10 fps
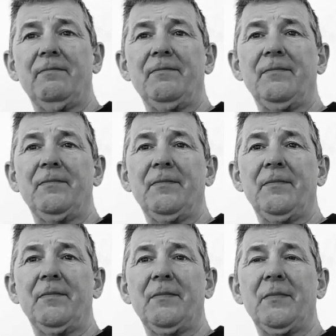
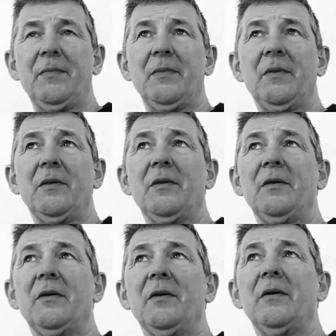
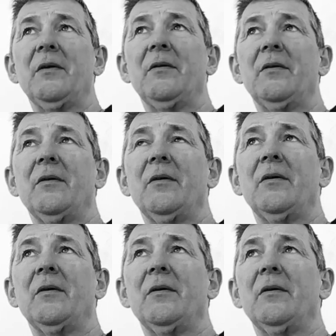
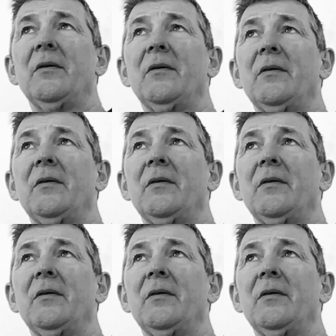No one is speaking in this clip.